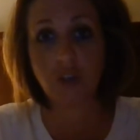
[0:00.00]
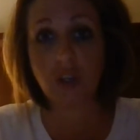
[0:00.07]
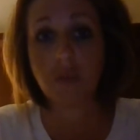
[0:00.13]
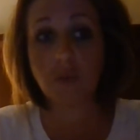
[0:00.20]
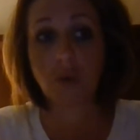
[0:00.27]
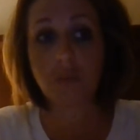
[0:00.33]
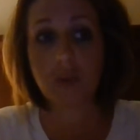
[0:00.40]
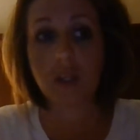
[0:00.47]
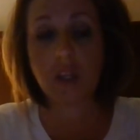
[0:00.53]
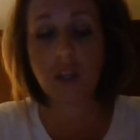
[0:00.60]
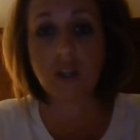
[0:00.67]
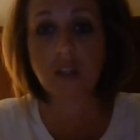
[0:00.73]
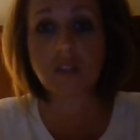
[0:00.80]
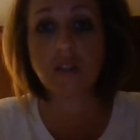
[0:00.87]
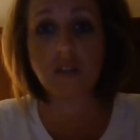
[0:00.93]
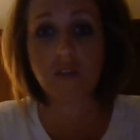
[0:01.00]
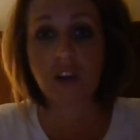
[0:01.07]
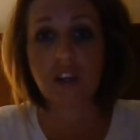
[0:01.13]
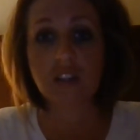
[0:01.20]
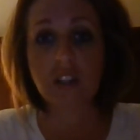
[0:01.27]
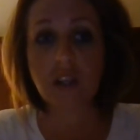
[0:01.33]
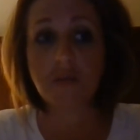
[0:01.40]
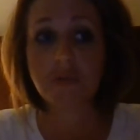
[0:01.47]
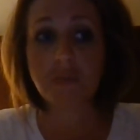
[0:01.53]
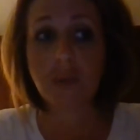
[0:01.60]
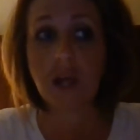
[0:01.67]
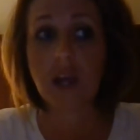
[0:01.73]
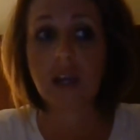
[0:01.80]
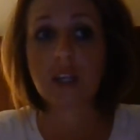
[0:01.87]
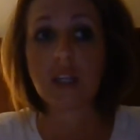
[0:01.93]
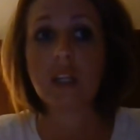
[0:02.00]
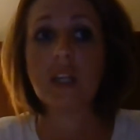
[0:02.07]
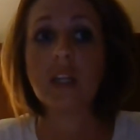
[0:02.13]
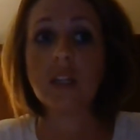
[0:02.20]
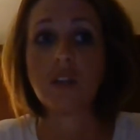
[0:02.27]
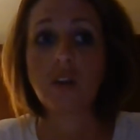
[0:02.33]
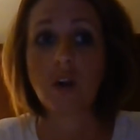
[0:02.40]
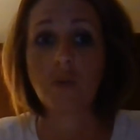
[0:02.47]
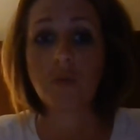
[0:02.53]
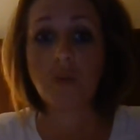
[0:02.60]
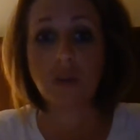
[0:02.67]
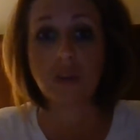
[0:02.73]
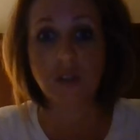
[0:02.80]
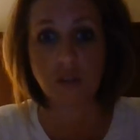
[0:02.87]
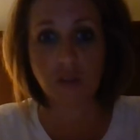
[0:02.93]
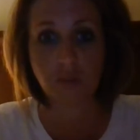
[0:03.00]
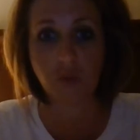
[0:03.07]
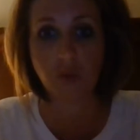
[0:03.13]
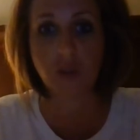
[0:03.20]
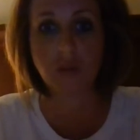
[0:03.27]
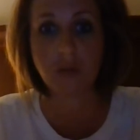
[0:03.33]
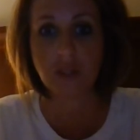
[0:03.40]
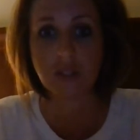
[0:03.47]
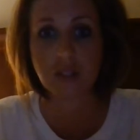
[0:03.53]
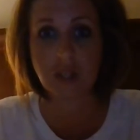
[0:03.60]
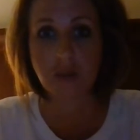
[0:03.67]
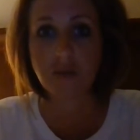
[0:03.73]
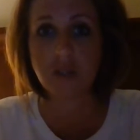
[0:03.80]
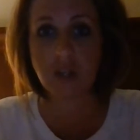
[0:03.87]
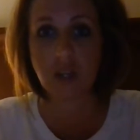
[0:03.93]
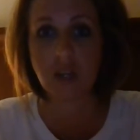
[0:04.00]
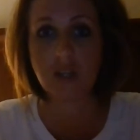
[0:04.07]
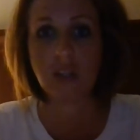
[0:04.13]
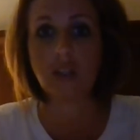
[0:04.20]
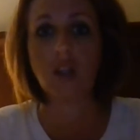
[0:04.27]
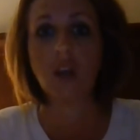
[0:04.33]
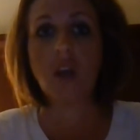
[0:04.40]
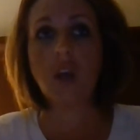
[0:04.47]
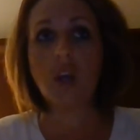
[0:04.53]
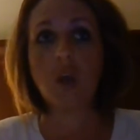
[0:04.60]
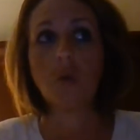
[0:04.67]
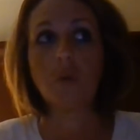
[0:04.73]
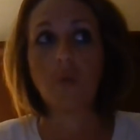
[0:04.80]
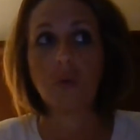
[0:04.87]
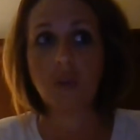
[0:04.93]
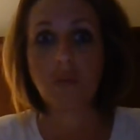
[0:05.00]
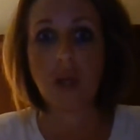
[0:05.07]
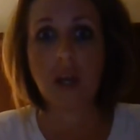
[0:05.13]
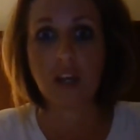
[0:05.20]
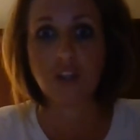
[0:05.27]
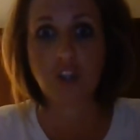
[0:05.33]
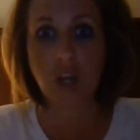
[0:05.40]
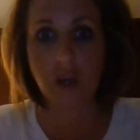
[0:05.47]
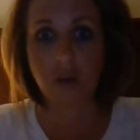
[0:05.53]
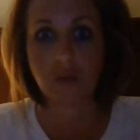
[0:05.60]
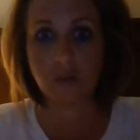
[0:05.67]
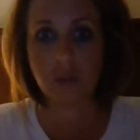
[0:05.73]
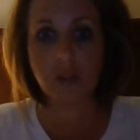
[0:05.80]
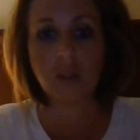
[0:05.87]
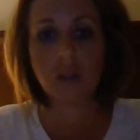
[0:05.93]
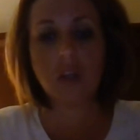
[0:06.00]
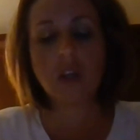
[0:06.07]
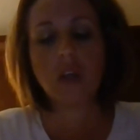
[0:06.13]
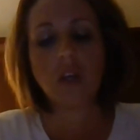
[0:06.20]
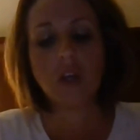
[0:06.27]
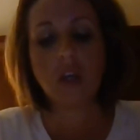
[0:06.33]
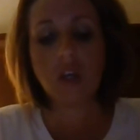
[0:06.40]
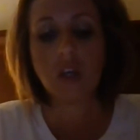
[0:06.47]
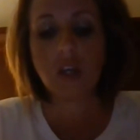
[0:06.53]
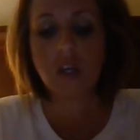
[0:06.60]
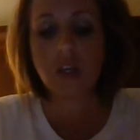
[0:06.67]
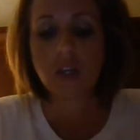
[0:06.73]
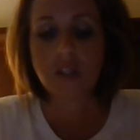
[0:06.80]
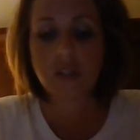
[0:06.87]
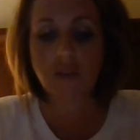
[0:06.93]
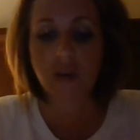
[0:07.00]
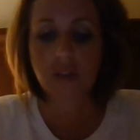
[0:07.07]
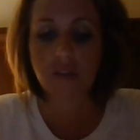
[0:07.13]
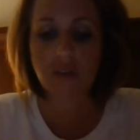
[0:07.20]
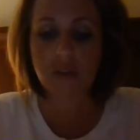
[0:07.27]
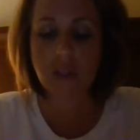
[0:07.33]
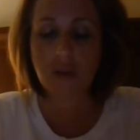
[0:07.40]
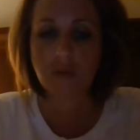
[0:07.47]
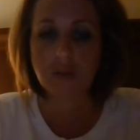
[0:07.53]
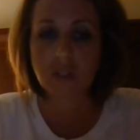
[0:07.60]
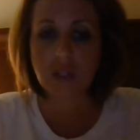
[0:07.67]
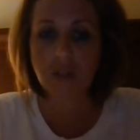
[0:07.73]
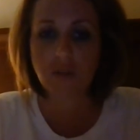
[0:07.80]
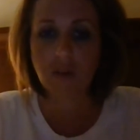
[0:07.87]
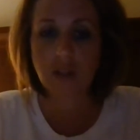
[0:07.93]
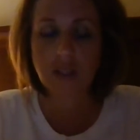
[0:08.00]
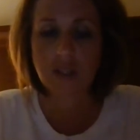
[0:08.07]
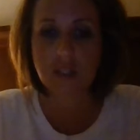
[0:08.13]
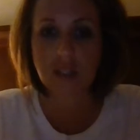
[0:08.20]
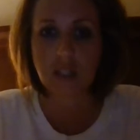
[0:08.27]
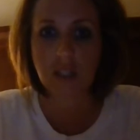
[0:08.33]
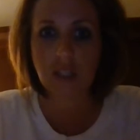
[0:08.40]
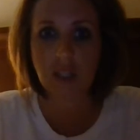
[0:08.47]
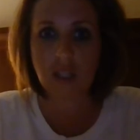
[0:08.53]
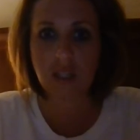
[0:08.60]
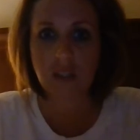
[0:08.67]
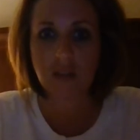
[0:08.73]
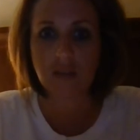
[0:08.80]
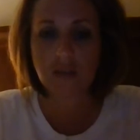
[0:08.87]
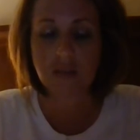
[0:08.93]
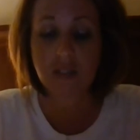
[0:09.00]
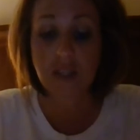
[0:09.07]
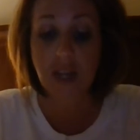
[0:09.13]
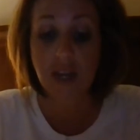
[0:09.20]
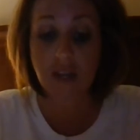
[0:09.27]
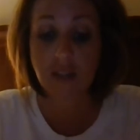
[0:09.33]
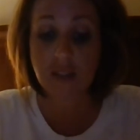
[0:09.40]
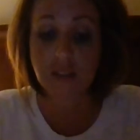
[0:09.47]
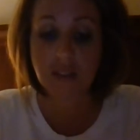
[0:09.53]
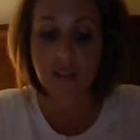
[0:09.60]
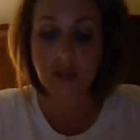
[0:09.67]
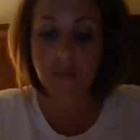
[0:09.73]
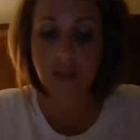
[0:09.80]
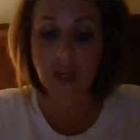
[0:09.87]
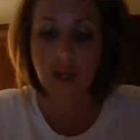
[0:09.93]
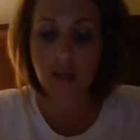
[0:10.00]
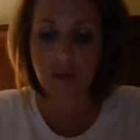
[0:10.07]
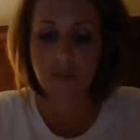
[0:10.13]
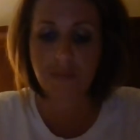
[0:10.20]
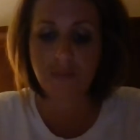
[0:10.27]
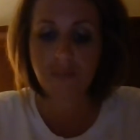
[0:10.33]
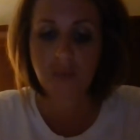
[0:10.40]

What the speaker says: anymore because of the fact that he was black, and he did not want his little boy to be associated with a black child. So I thought that was interesting and sad at the same time.